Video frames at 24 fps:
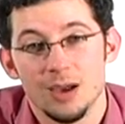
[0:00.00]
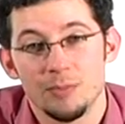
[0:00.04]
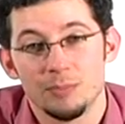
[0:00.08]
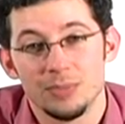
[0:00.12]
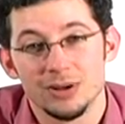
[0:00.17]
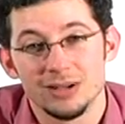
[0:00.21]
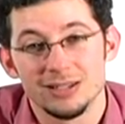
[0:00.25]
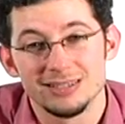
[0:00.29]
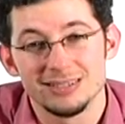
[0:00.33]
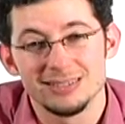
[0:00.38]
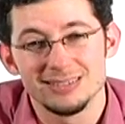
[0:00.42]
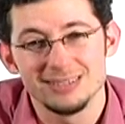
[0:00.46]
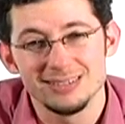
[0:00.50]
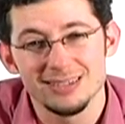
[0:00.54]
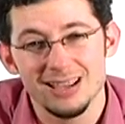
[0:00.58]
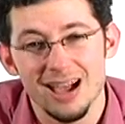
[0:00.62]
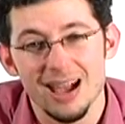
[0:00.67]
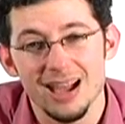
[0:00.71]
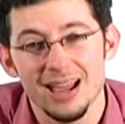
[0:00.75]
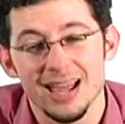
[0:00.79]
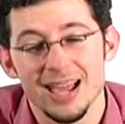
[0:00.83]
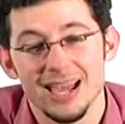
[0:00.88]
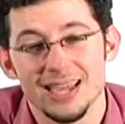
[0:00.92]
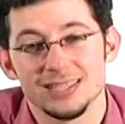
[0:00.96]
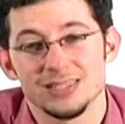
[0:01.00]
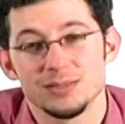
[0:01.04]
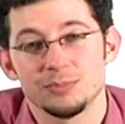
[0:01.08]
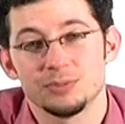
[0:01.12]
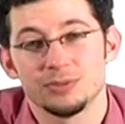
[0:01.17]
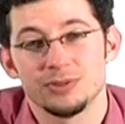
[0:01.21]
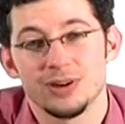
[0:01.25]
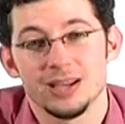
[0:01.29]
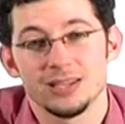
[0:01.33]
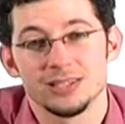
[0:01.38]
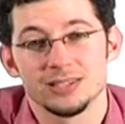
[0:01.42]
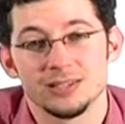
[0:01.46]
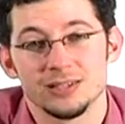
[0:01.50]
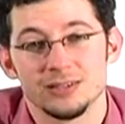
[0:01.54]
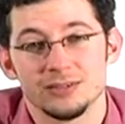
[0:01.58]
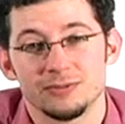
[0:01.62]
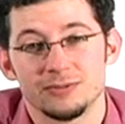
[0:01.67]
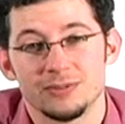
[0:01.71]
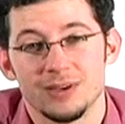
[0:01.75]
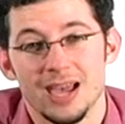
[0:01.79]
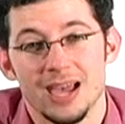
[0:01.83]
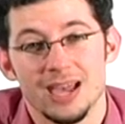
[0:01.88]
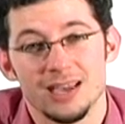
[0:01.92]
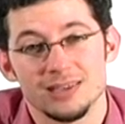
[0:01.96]
but is not as
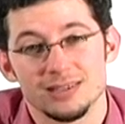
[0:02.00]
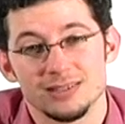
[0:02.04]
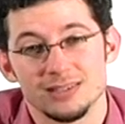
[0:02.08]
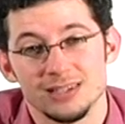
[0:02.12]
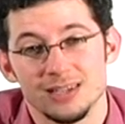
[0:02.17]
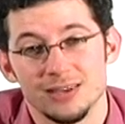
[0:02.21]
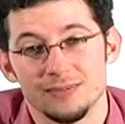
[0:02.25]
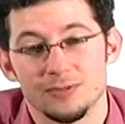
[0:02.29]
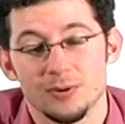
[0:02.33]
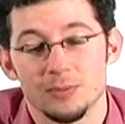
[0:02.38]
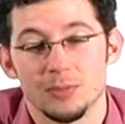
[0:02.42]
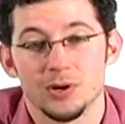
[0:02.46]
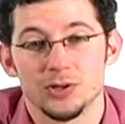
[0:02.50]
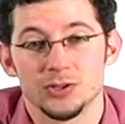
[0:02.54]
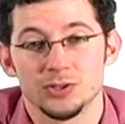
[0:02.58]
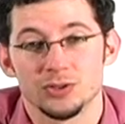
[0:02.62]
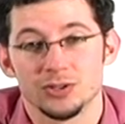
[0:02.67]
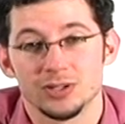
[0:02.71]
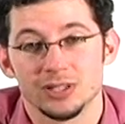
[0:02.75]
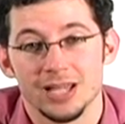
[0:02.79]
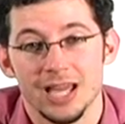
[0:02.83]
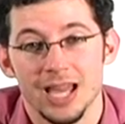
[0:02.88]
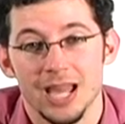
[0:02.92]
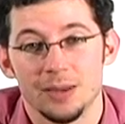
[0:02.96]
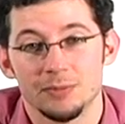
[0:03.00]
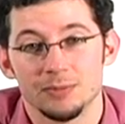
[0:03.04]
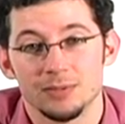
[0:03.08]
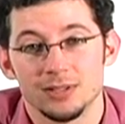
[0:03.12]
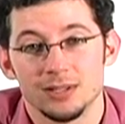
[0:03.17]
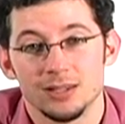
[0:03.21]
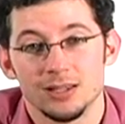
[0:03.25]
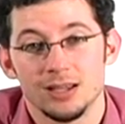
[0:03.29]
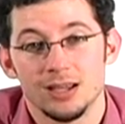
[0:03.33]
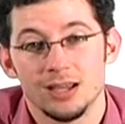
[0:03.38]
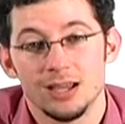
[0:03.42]
impressive as the infomercial claimed.